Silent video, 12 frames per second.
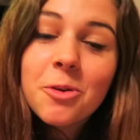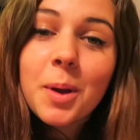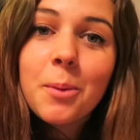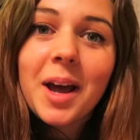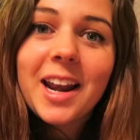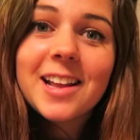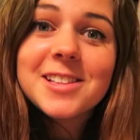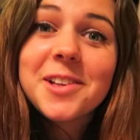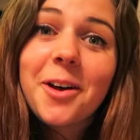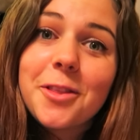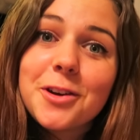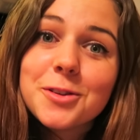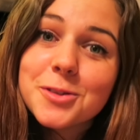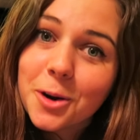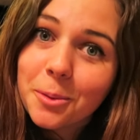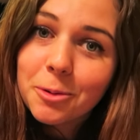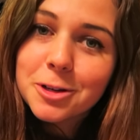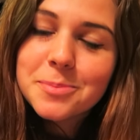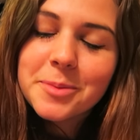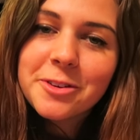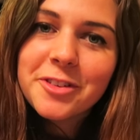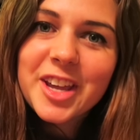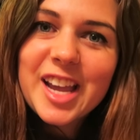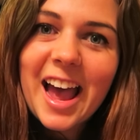We went and saw the new Star Wars
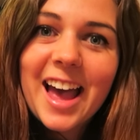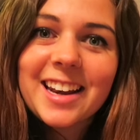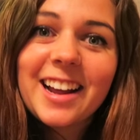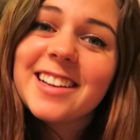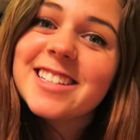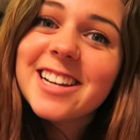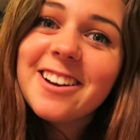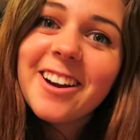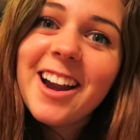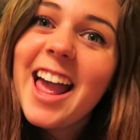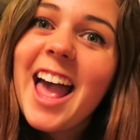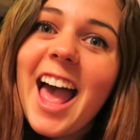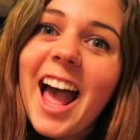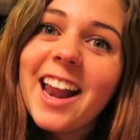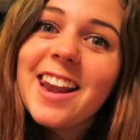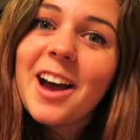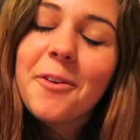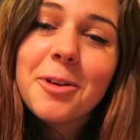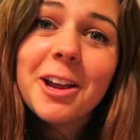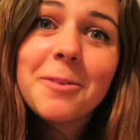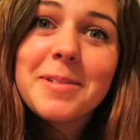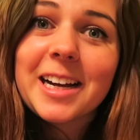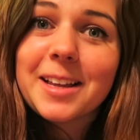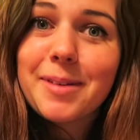movie and had dinner, and now we are
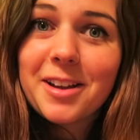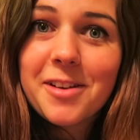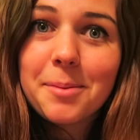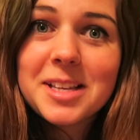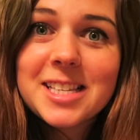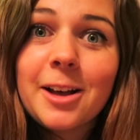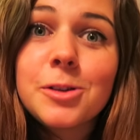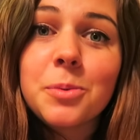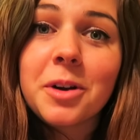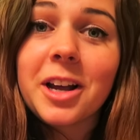back at my family's house.